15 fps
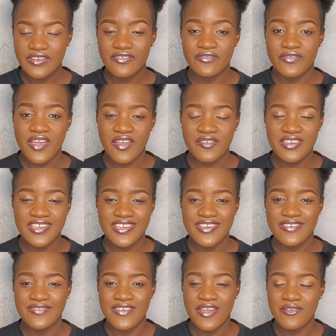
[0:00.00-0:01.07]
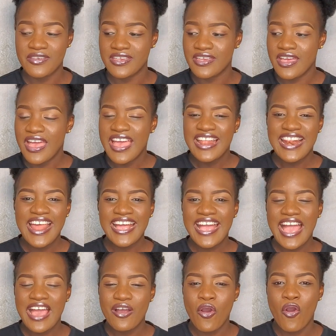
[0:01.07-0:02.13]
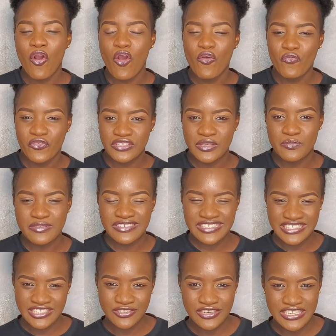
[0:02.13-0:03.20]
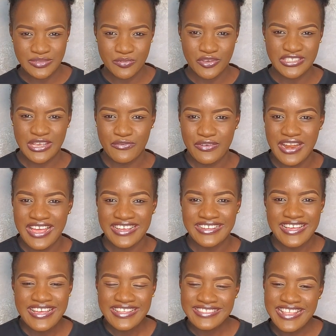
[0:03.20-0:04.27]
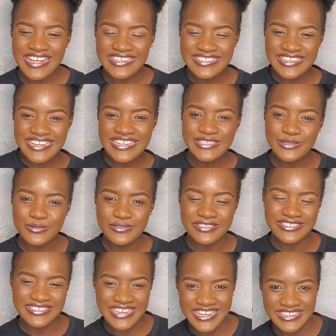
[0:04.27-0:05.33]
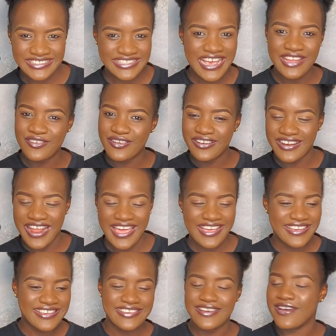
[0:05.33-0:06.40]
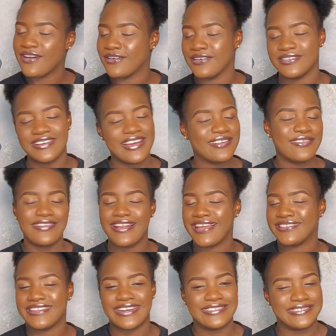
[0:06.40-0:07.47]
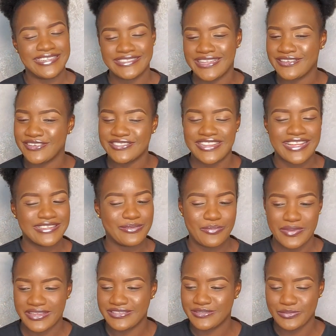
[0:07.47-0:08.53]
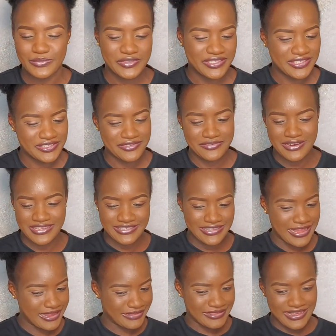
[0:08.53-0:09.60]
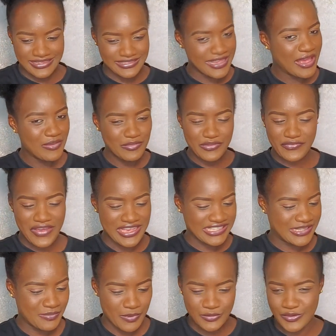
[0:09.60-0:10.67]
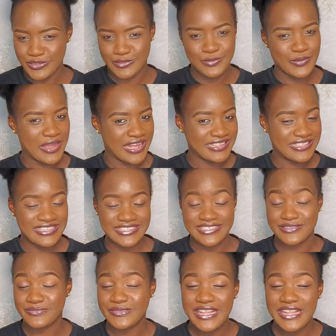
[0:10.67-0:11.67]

very, very, like, uncomfortable sitting on it, because I feel like that little dent, I don't like that dent. I just like the bed to be straight like that. Before I sleep, I'll just look at it.